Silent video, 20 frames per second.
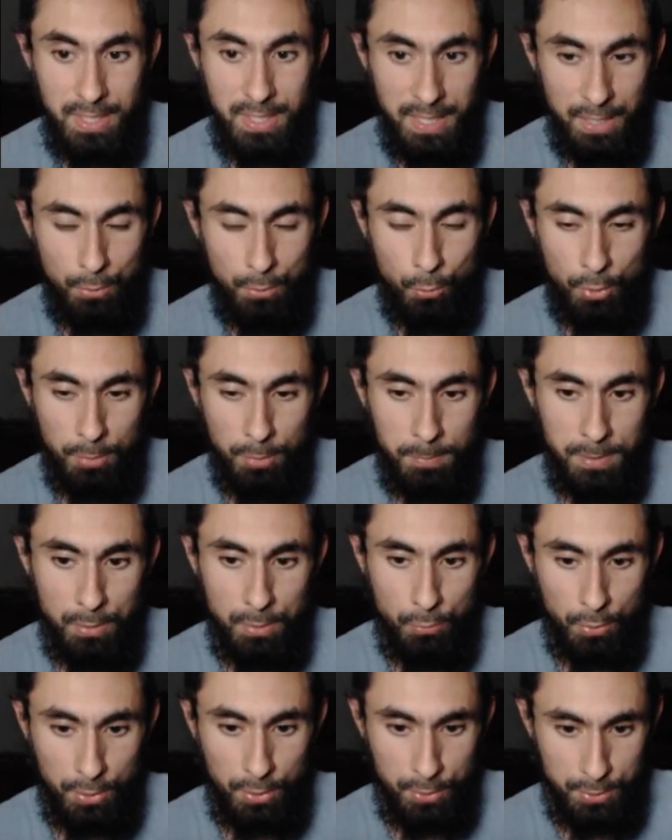it would have been a
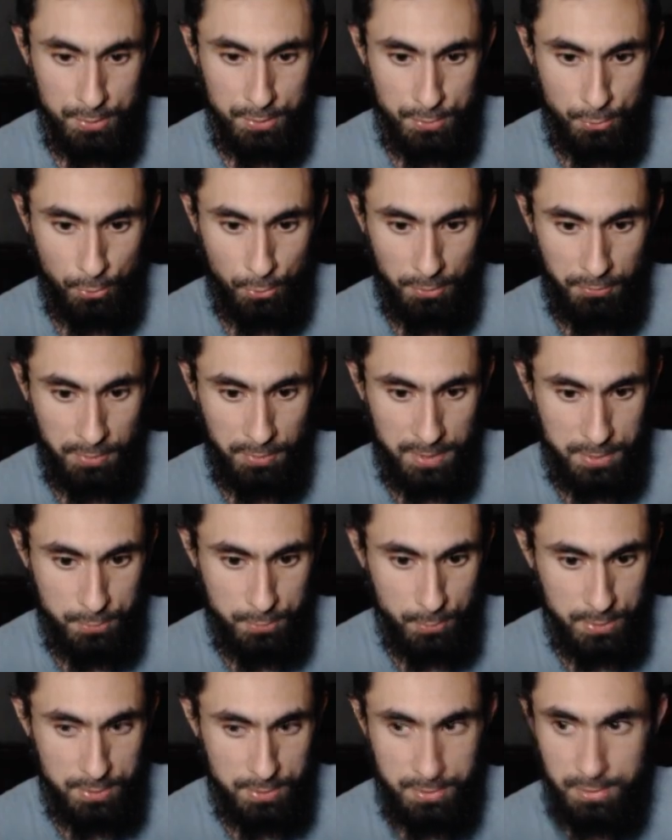really good score for us.
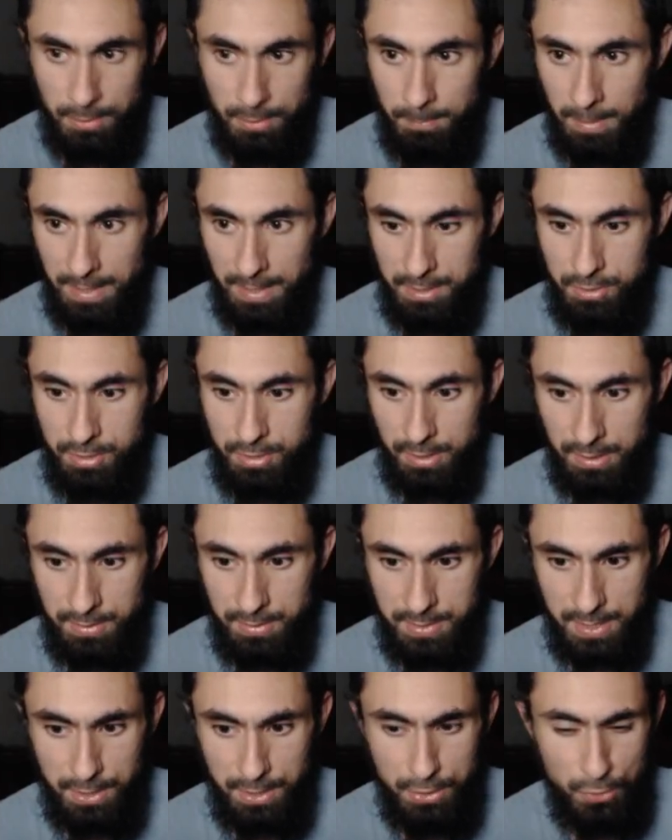We still managed to
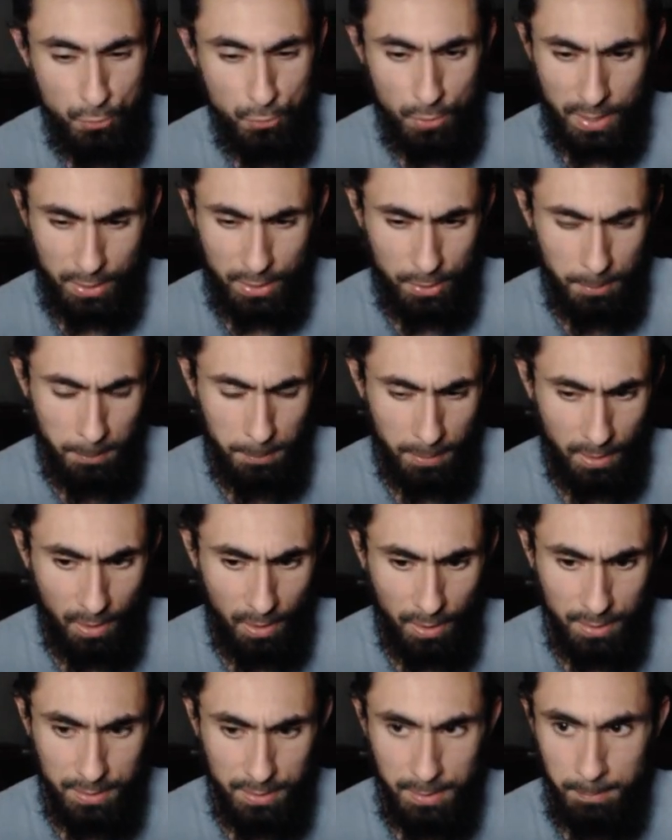set a new record, but
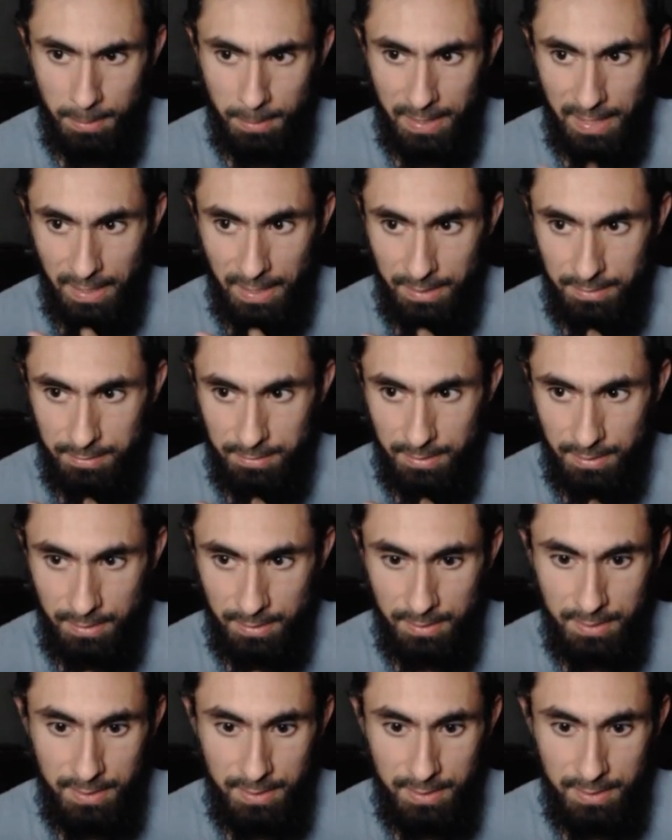hardly by anything.